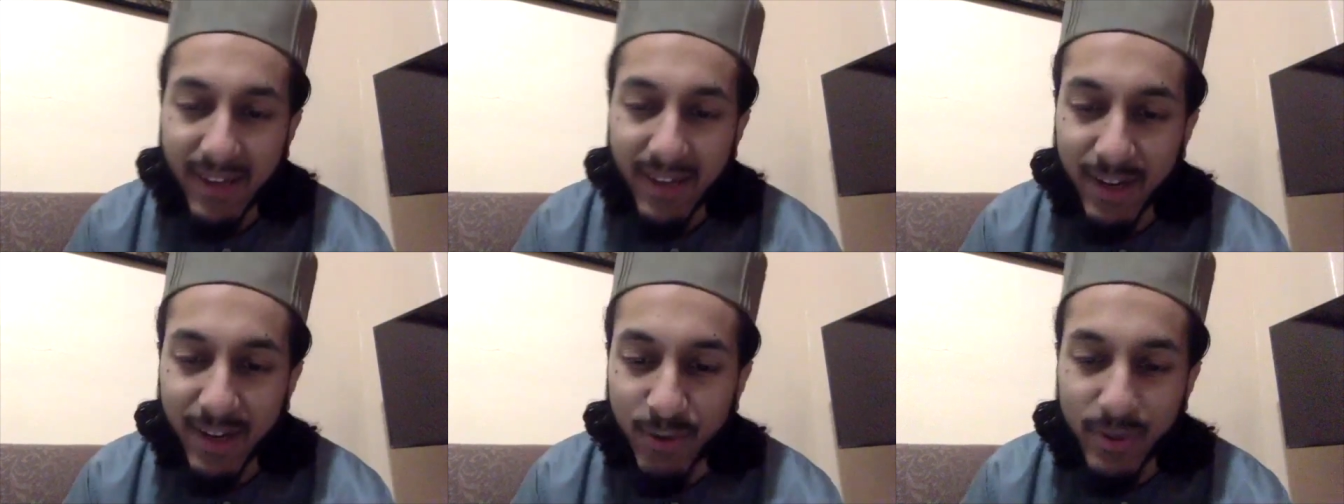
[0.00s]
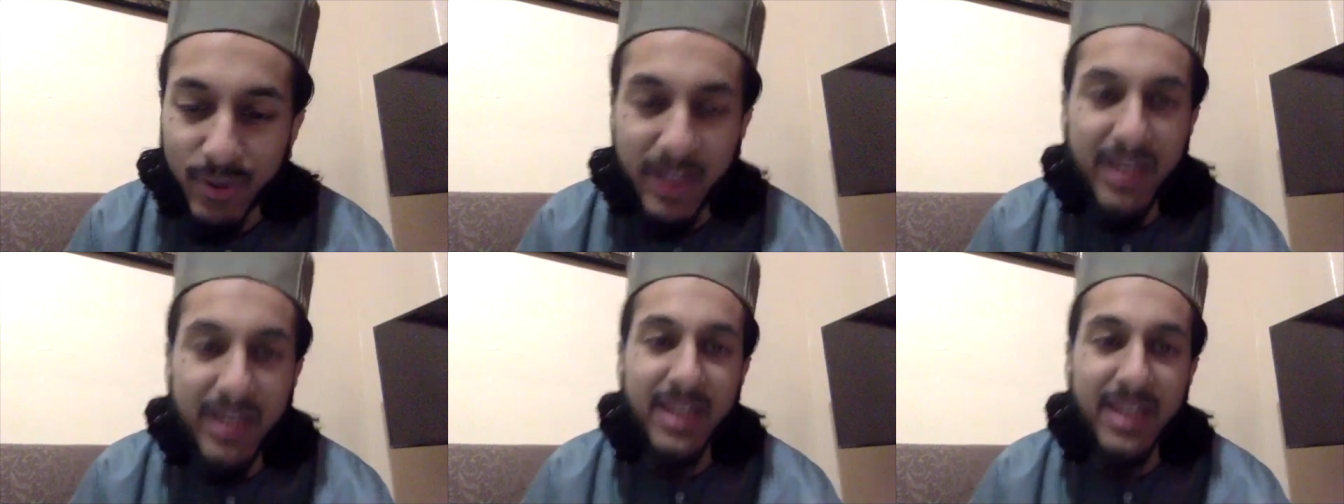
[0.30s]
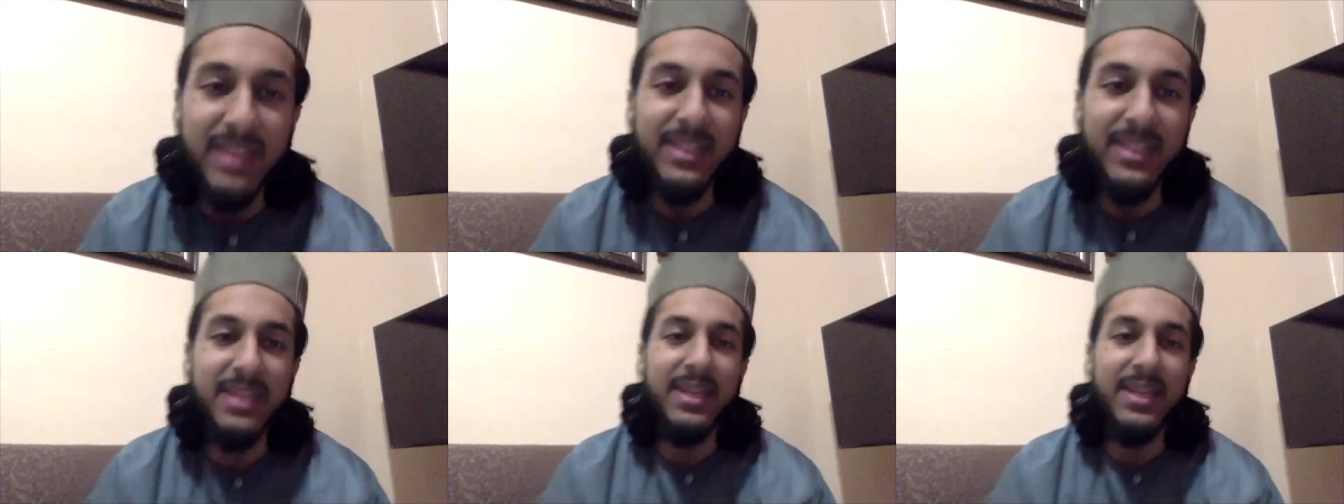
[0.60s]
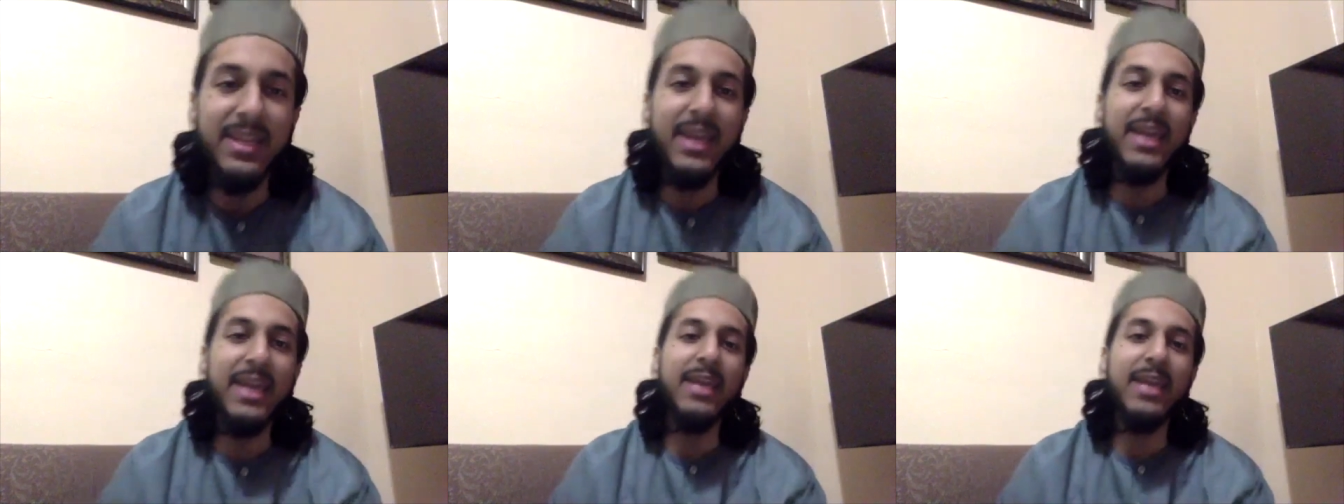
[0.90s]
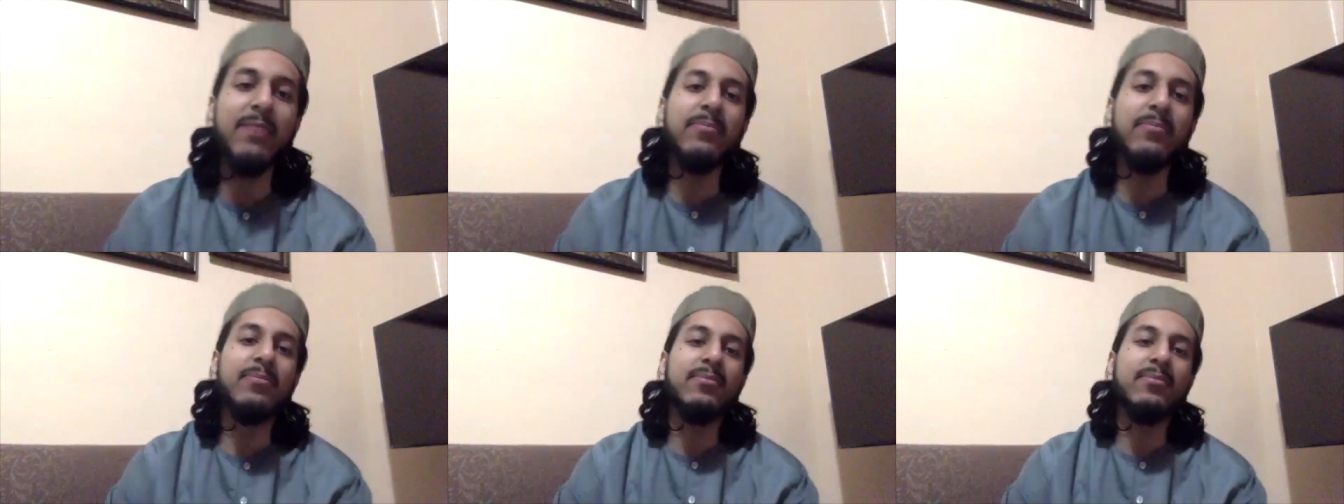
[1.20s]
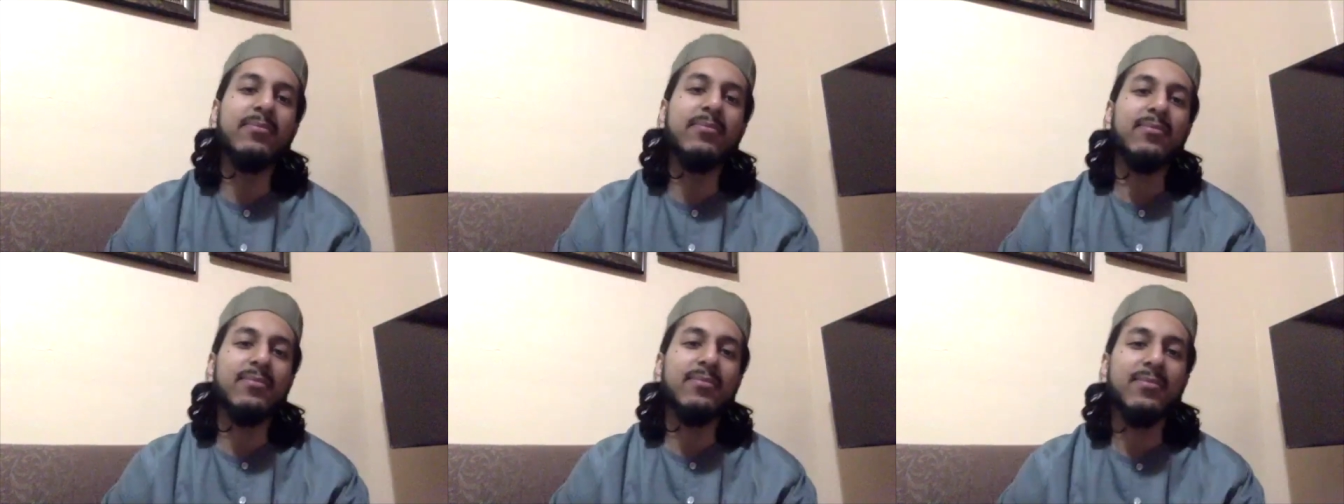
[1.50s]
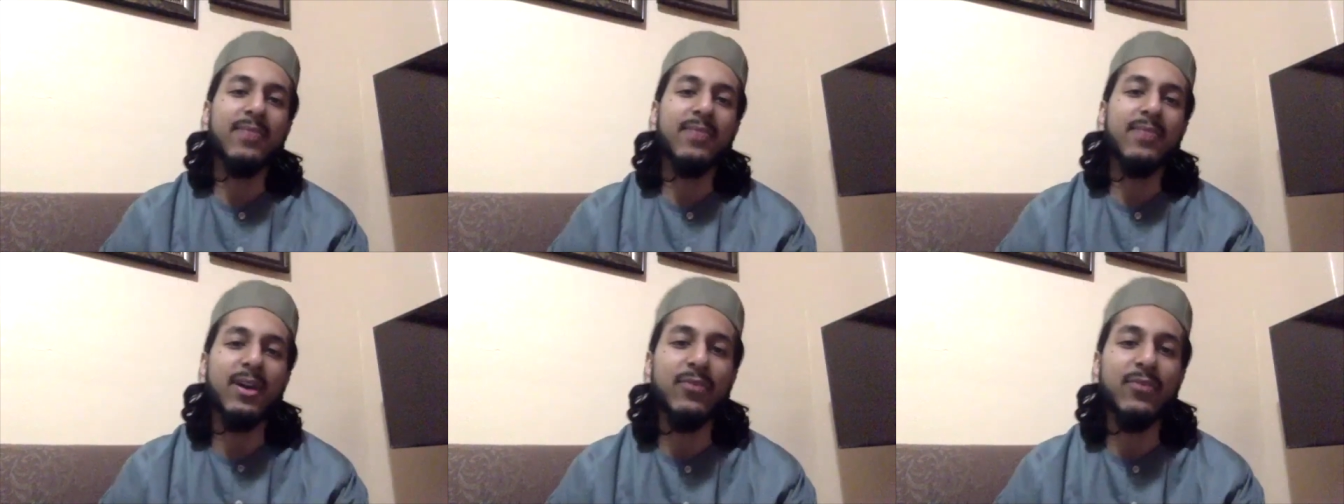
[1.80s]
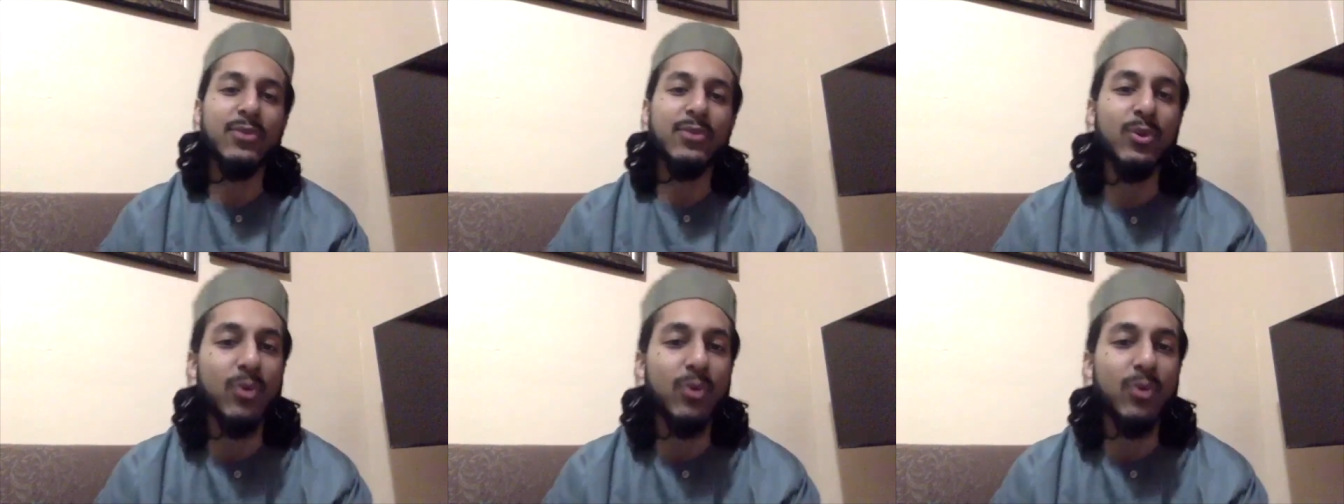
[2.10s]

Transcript: Read in the name of your